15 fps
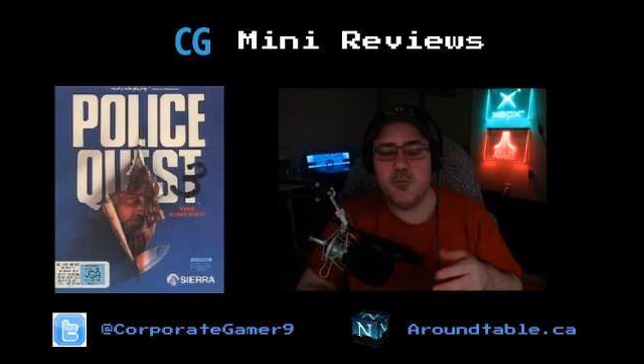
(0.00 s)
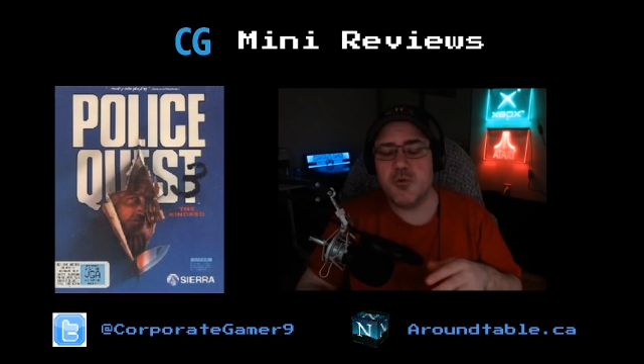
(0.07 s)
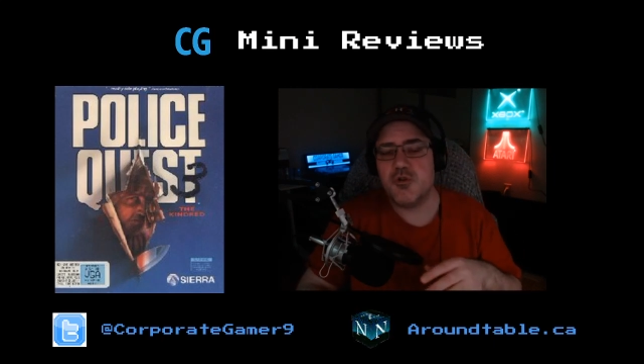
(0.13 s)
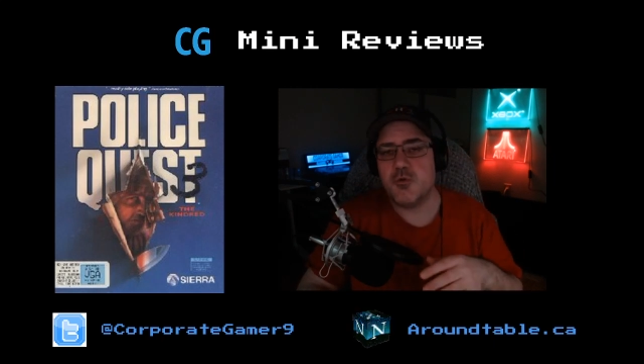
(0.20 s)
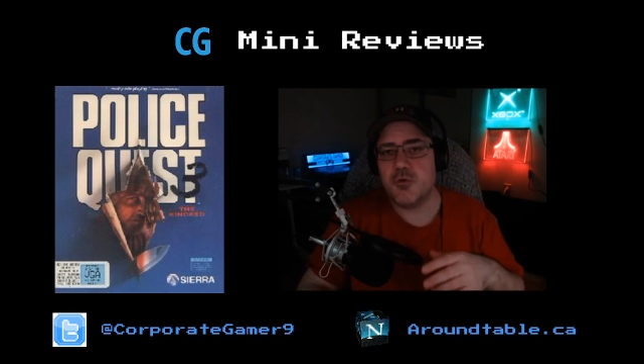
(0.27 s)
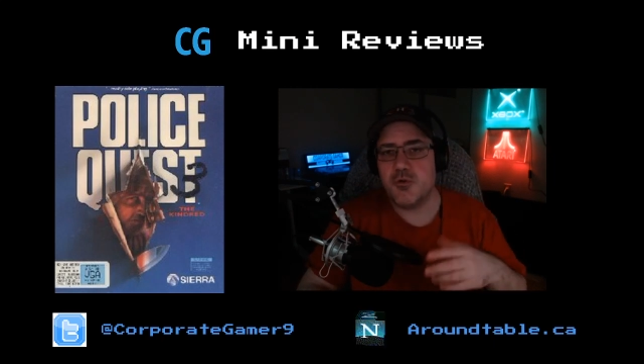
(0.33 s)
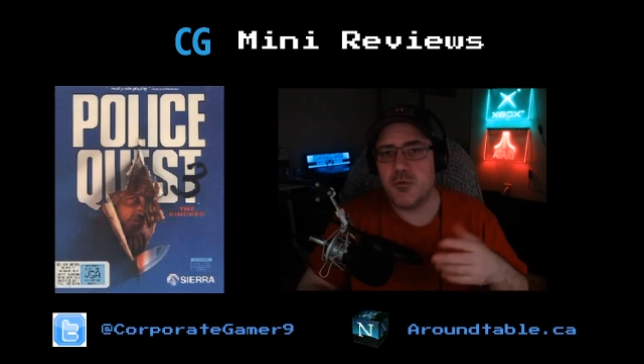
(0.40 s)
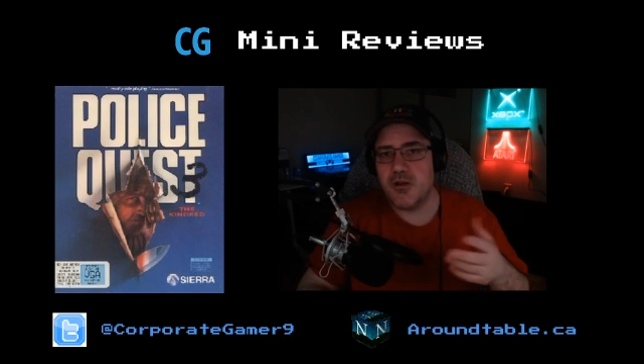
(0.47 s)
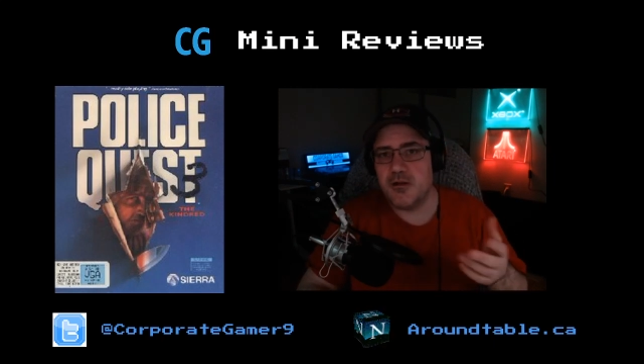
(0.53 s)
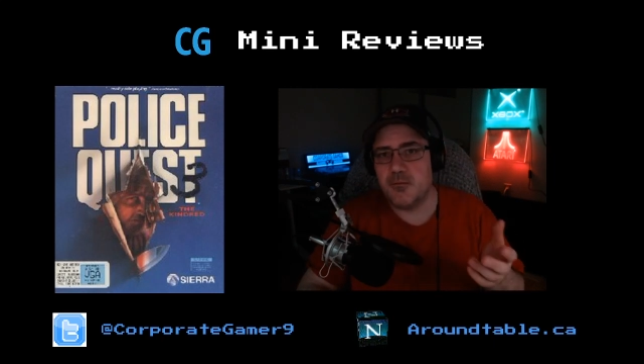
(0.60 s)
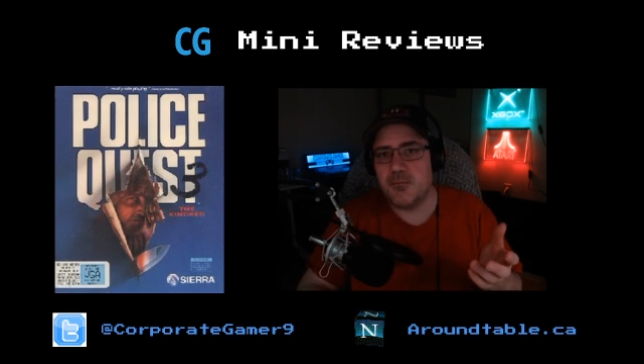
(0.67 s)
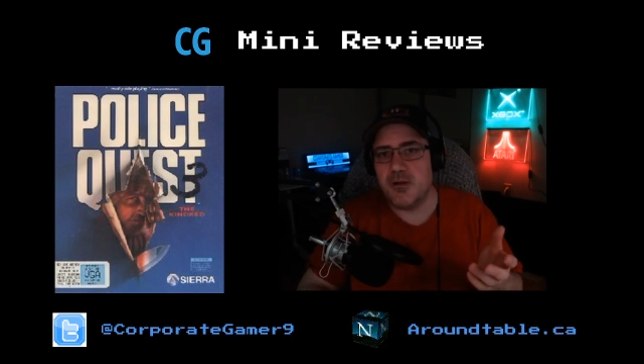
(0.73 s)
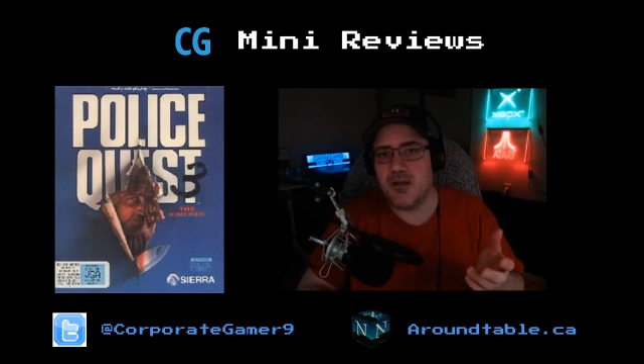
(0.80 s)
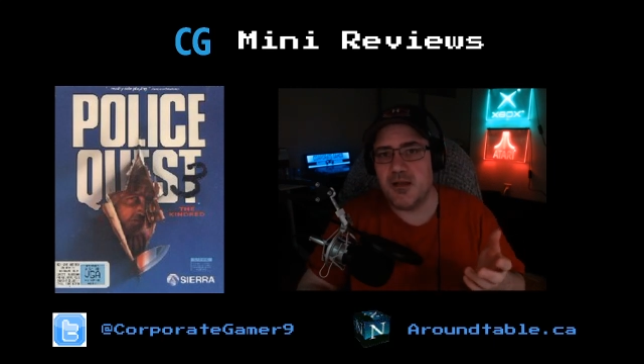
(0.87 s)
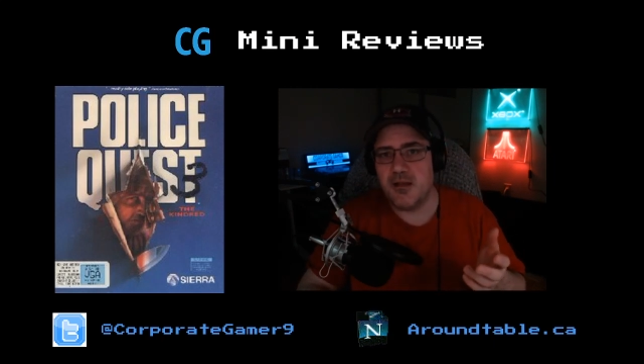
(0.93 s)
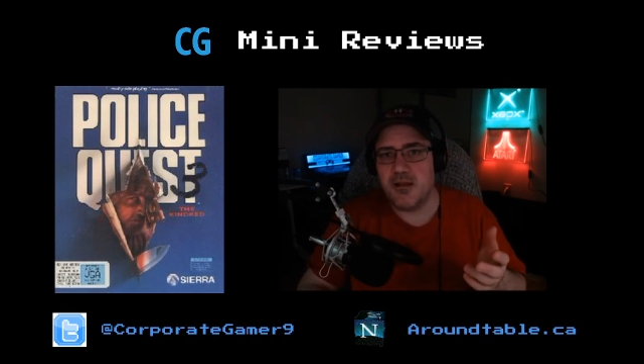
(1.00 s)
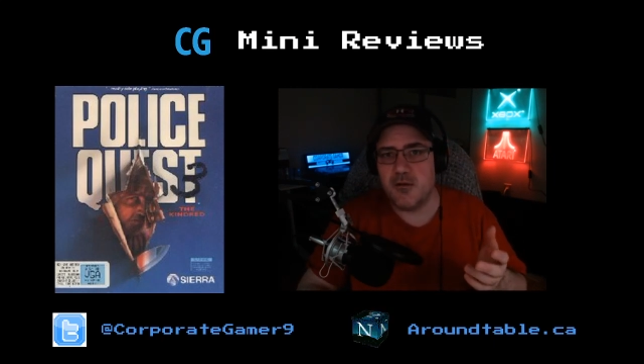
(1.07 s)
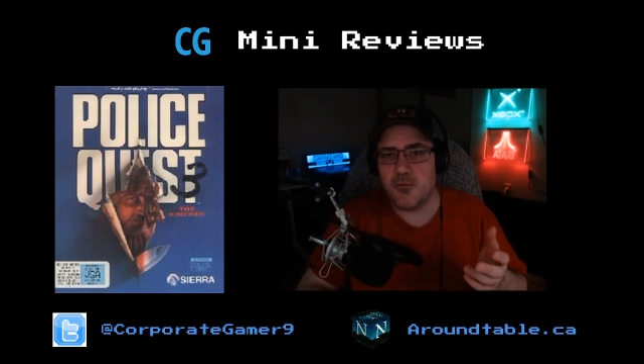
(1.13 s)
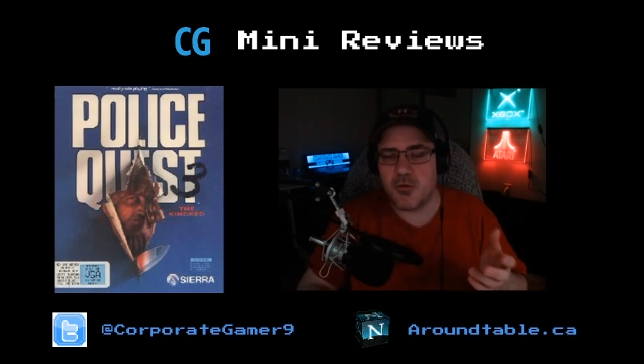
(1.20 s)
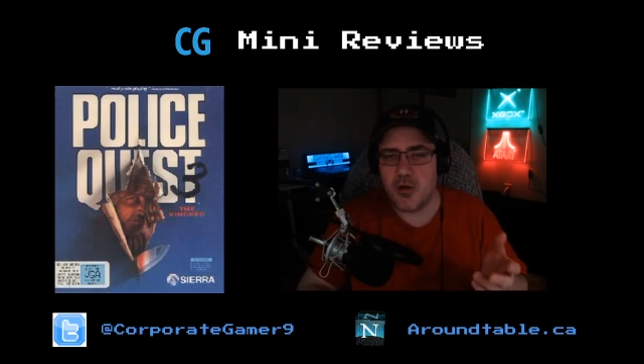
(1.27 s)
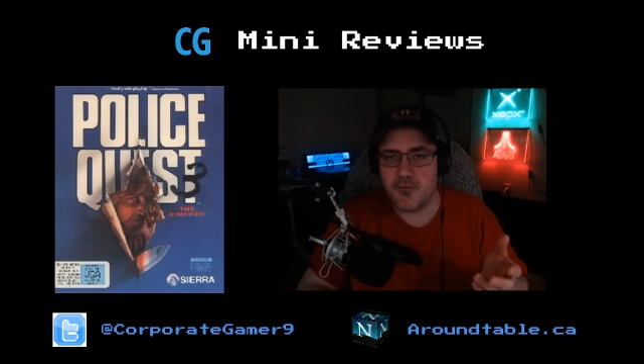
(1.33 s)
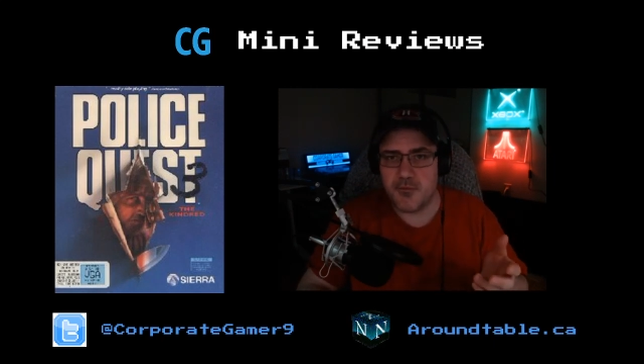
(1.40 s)
which were created by
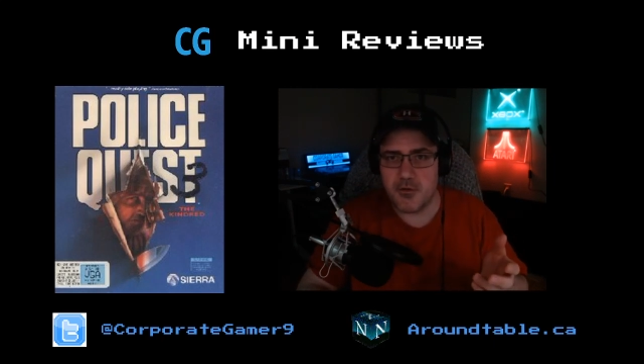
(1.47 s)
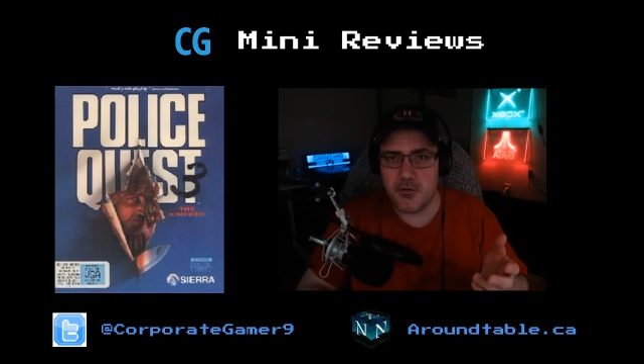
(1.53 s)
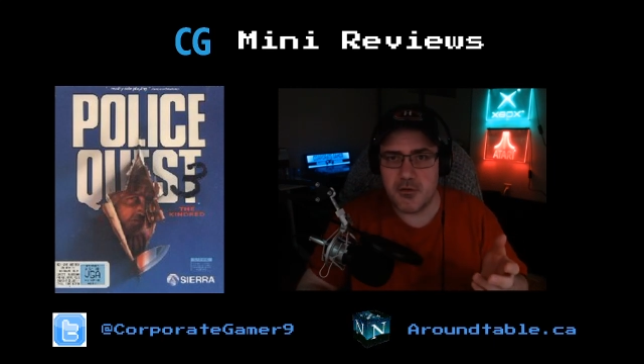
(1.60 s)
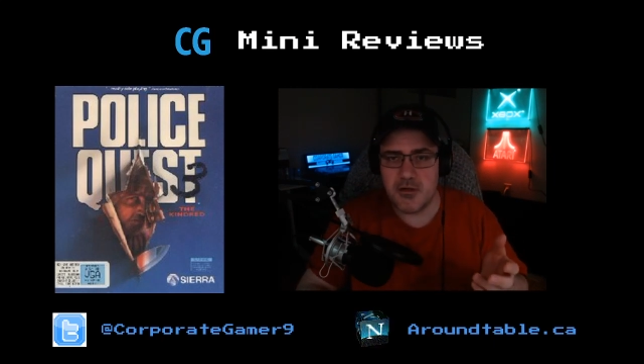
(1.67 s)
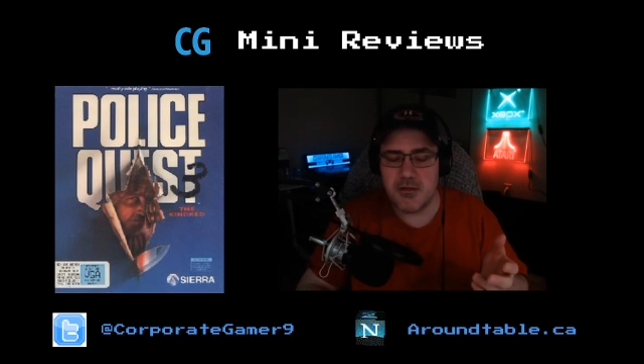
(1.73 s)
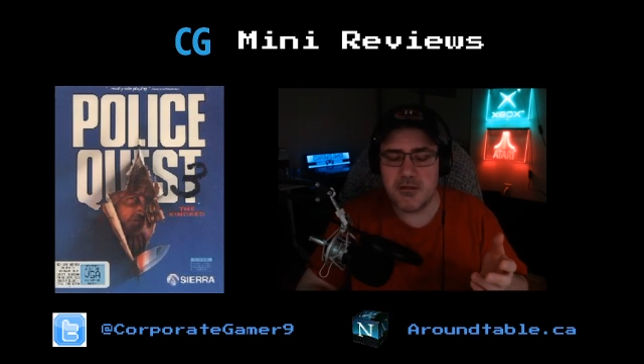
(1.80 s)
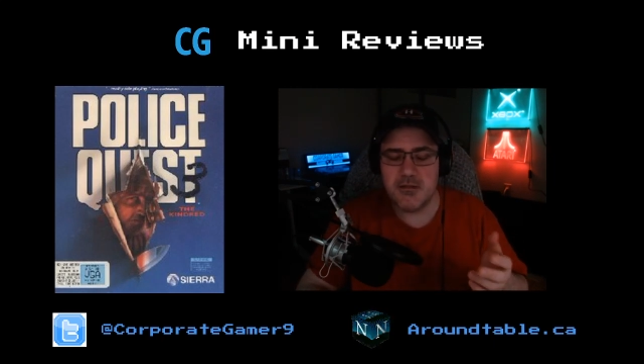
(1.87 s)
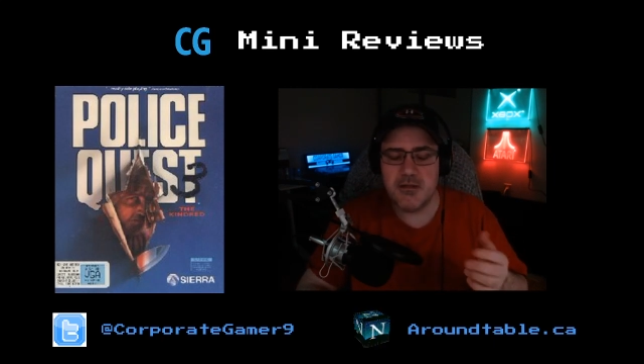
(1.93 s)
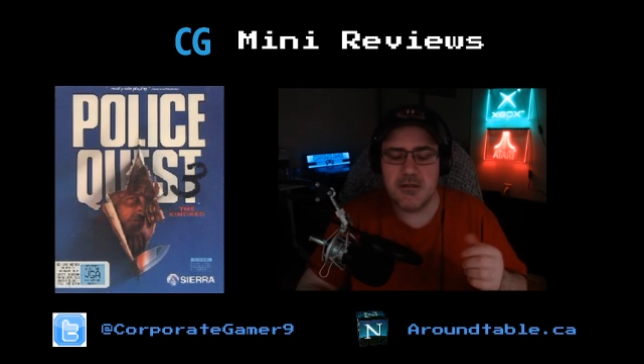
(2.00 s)
Raw Fury.